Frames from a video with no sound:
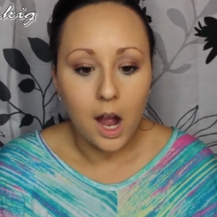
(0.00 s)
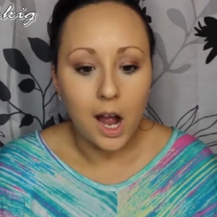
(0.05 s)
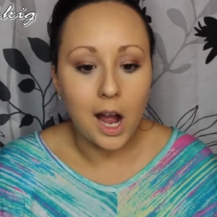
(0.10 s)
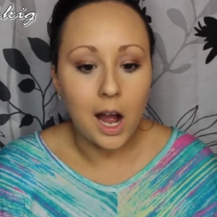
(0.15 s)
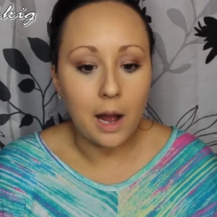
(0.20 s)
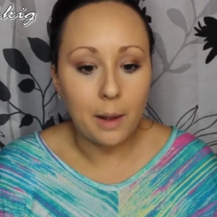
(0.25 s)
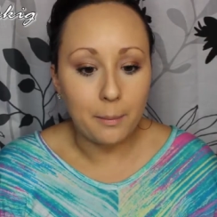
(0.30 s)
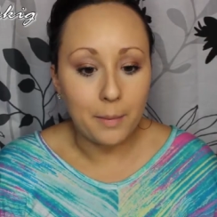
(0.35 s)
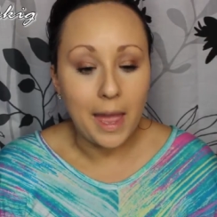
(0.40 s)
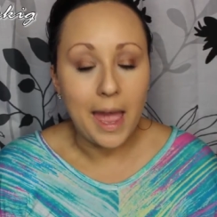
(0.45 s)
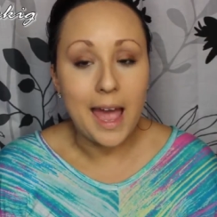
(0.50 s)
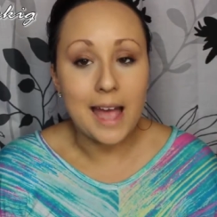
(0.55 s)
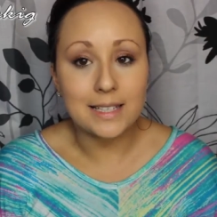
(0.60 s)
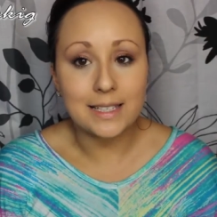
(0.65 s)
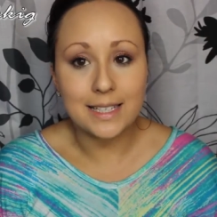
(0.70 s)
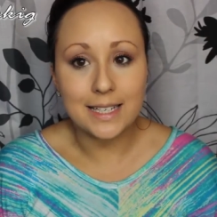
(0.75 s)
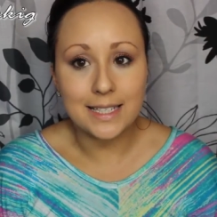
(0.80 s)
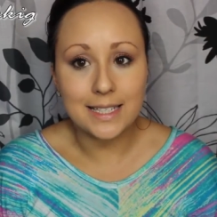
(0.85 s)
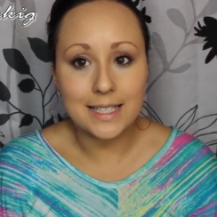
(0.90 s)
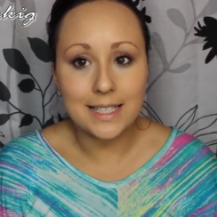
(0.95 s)
Um,
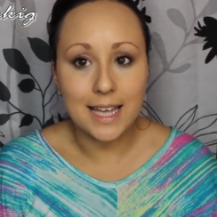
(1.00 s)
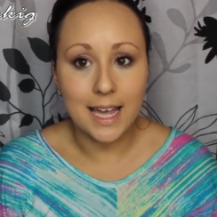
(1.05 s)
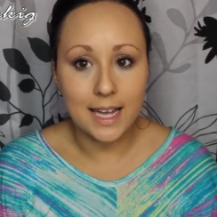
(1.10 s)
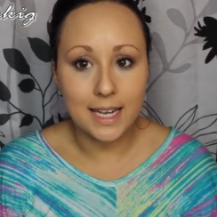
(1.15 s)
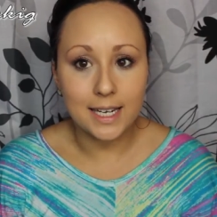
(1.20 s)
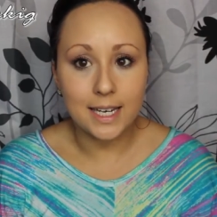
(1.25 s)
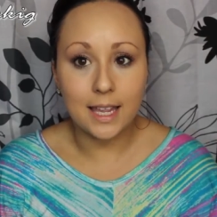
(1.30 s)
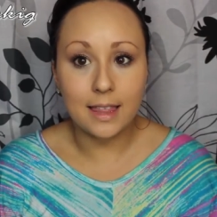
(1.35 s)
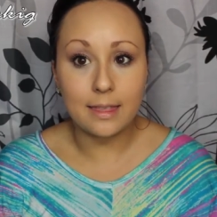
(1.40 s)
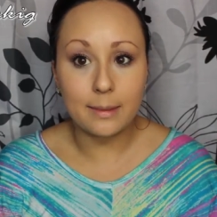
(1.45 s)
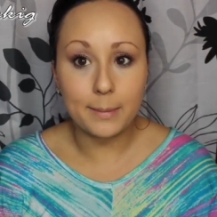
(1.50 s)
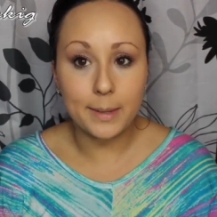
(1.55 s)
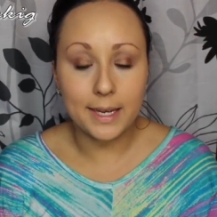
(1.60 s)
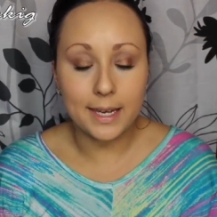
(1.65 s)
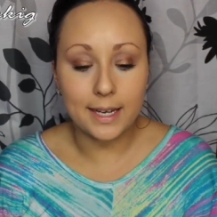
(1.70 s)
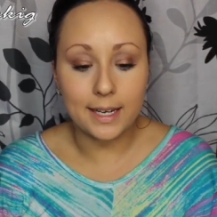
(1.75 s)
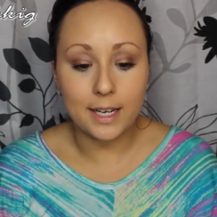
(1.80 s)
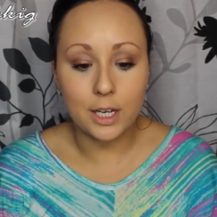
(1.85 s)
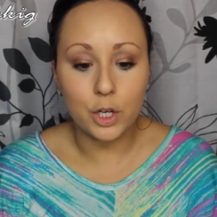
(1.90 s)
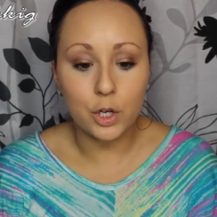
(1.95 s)
as I said in the
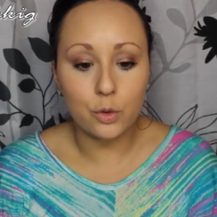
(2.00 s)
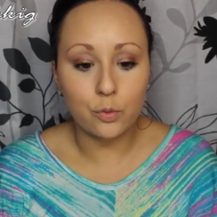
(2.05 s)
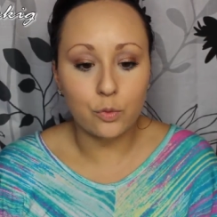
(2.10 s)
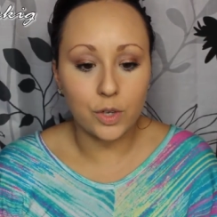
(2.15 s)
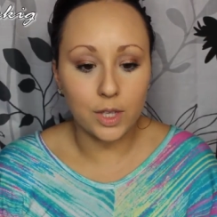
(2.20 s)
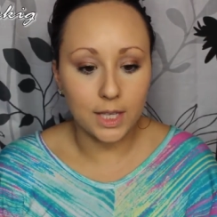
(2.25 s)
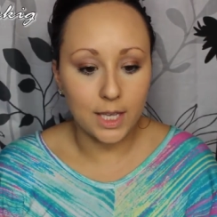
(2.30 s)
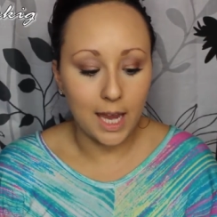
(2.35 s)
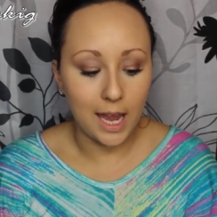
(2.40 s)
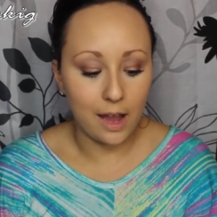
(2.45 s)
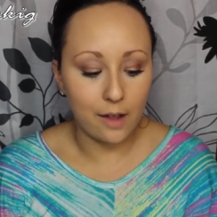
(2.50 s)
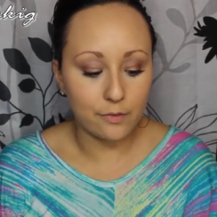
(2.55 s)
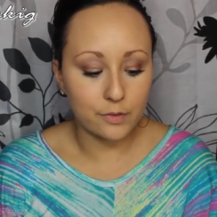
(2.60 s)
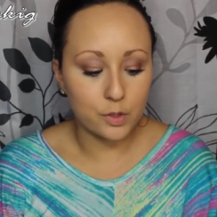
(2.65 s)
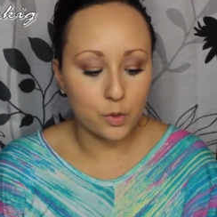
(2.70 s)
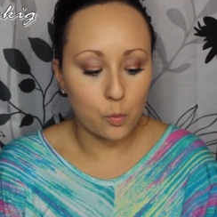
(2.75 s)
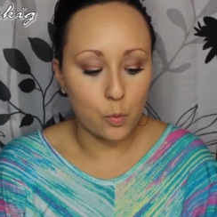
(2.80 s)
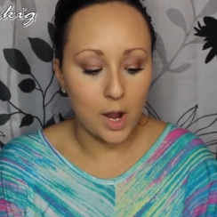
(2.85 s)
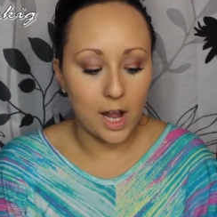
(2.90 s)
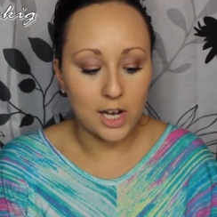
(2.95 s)
beginning, you really have
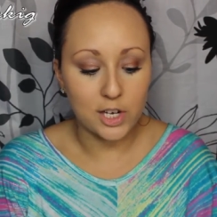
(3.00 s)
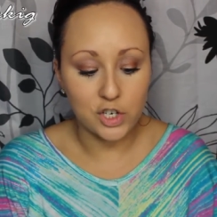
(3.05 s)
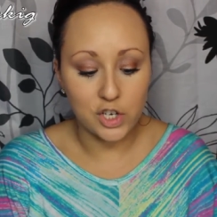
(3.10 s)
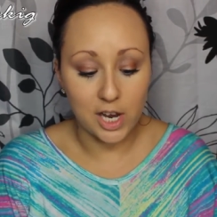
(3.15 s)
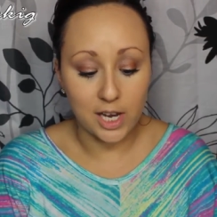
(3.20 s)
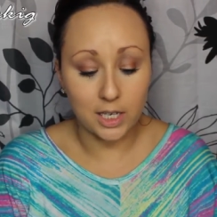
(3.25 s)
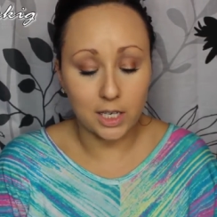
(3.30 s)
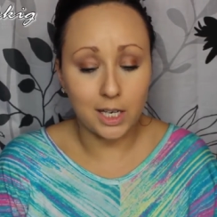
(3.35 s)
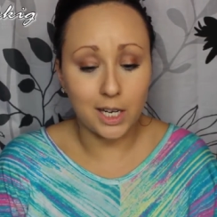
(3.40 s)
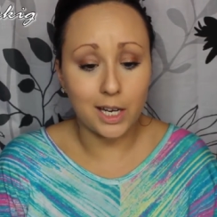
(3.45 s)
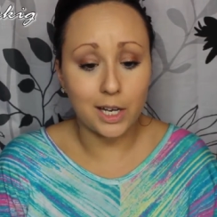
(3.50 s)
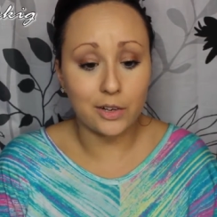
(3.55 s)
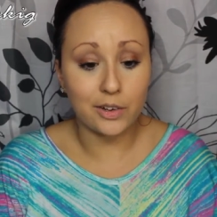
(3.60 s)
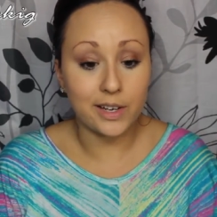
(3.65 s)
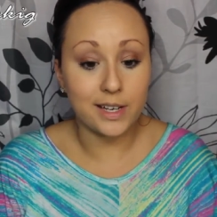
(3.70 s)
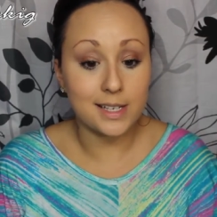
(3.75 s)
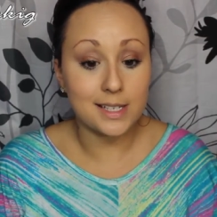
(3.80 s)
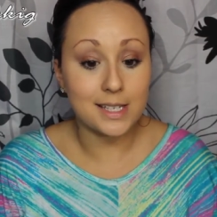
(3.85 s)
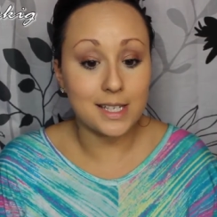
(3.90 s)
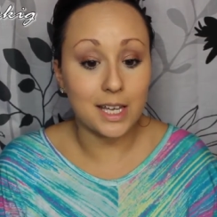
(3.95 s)
to watch any
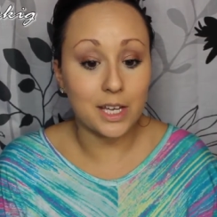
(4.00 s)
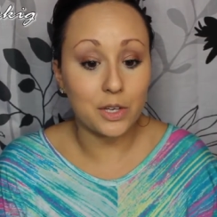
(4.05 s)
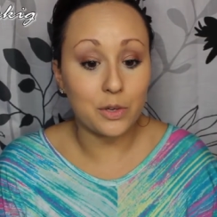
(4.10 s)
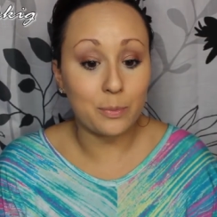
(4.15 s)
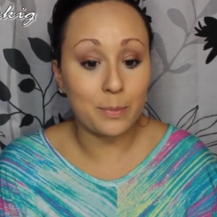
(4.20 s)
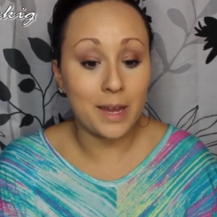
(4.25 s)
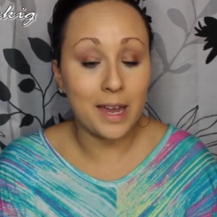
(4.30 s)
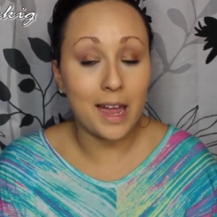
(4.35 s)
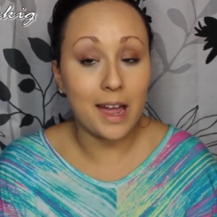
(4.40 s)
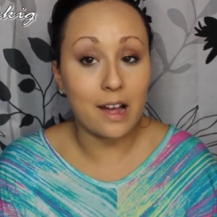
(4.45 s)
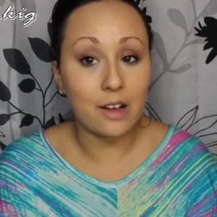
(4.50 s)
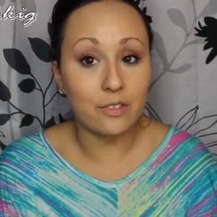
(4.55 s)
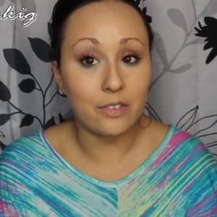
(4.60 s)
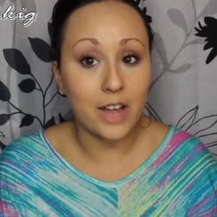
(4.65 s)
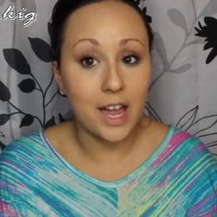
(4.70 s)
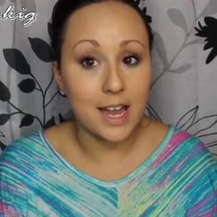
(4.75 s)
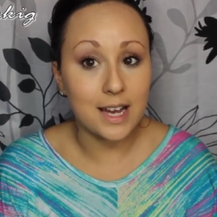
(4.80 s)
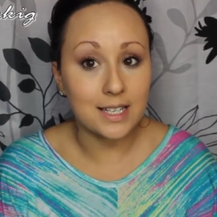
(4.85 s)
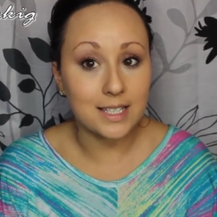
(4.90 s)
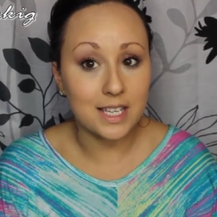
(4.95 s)
areas that you may
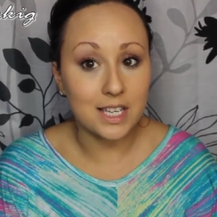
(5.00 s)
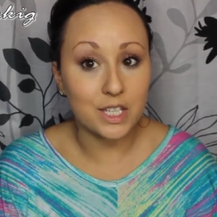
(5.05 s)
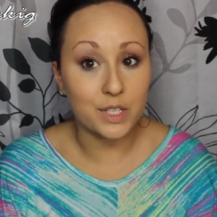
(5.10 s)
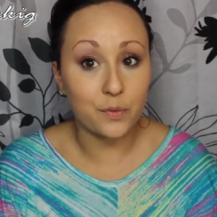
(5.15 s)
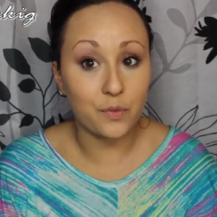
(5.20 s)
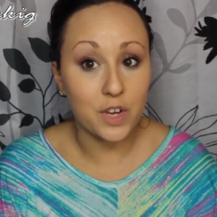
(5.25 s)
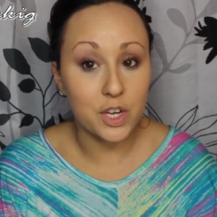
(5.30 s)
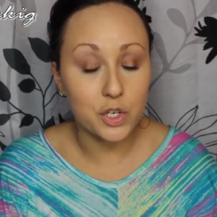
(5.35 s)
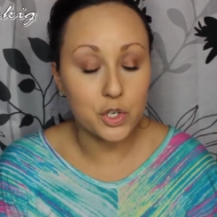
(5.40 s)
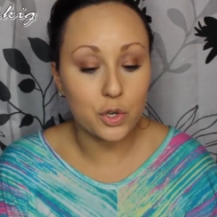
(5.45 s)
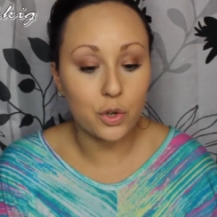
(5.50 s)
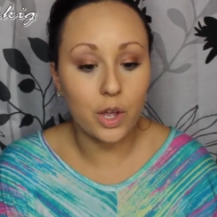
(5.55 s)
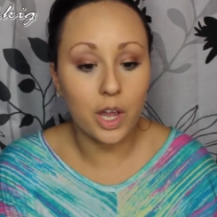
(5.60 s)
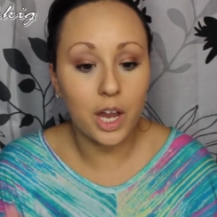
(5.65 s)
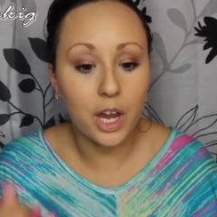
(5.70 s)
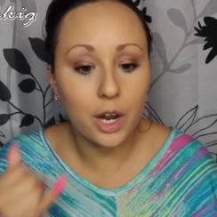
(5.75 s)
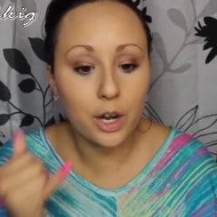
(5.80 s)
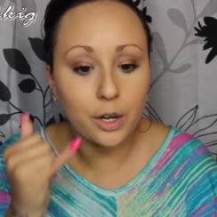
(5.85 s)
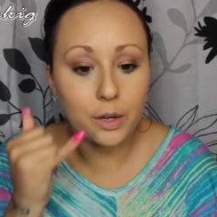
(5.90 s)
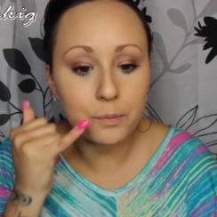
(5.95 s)
have excess facial
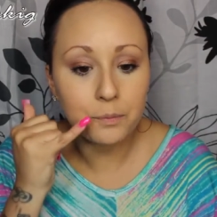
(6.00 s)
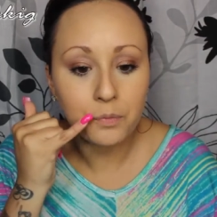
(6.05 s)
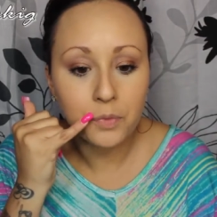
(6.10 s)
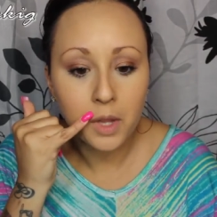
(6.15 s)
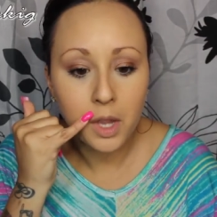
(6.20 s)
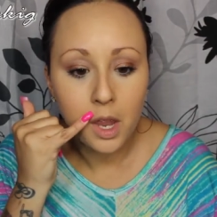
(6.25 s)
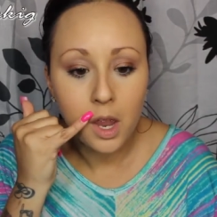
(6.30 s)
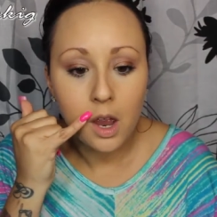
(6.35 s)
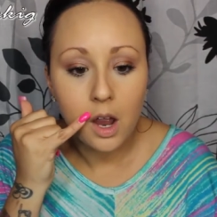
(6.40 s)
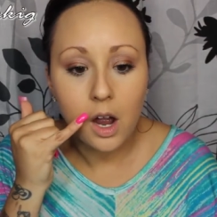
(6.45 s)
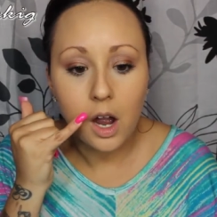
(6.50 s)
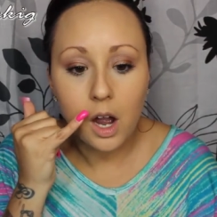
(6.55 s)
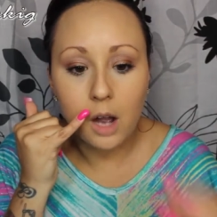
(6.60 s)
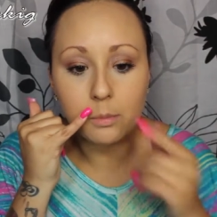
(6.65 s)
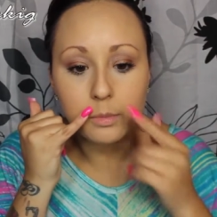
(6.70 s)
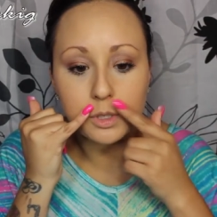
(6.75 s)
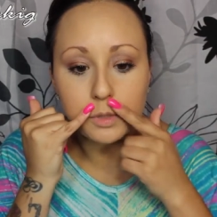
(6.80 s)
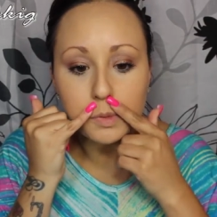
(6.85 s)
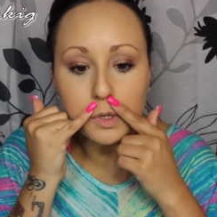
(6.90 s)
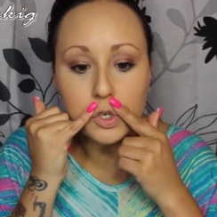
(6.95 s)
hair,
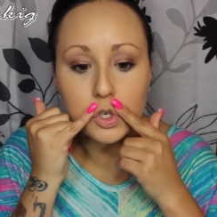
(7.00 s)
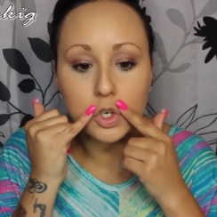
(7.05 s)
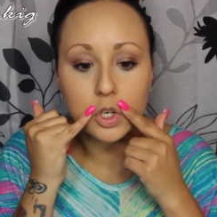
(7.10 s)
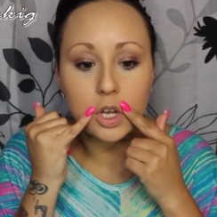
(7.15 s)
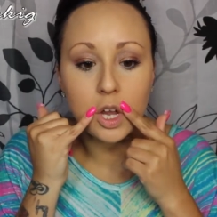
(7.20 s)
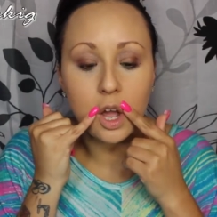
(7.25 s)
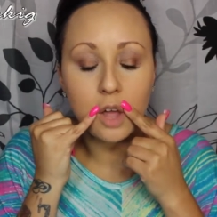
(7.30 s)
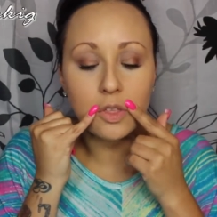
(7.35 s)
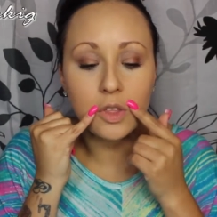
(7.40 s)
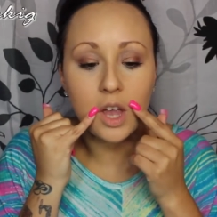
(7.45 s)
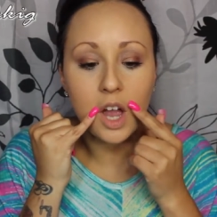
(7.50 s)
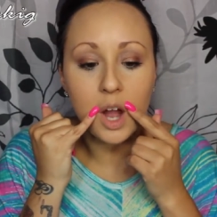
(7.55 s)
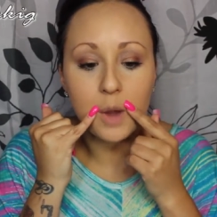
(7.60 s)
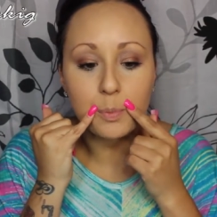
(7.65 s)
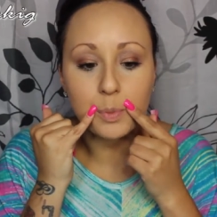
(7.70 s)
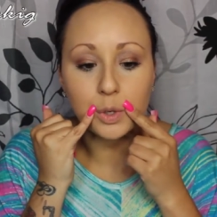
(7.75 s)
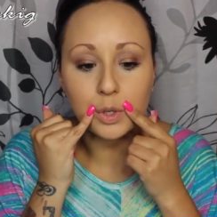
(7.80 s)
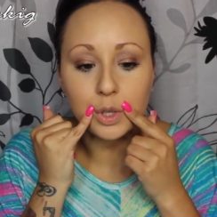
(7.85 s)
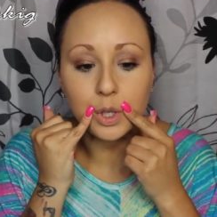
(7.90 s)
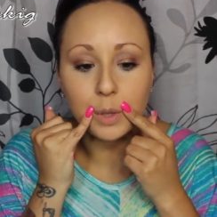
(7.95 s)
um, especially on the
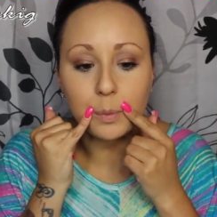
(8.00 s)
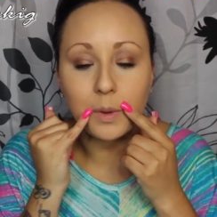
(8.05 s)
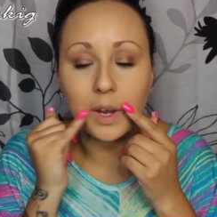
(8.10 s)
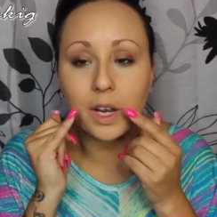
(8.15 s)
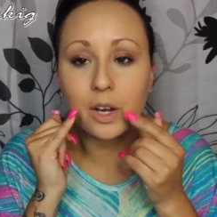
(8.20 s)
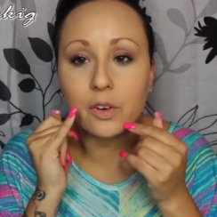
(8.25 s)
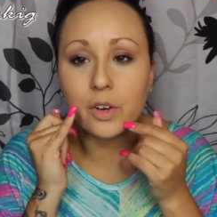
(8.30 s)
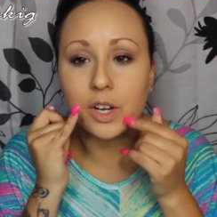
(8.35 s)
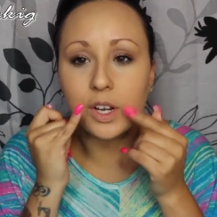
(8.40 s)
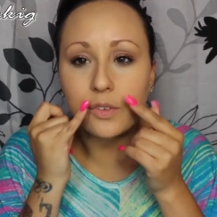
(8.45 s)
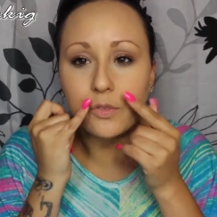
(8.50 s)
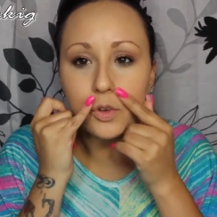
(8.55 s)
upper lip area.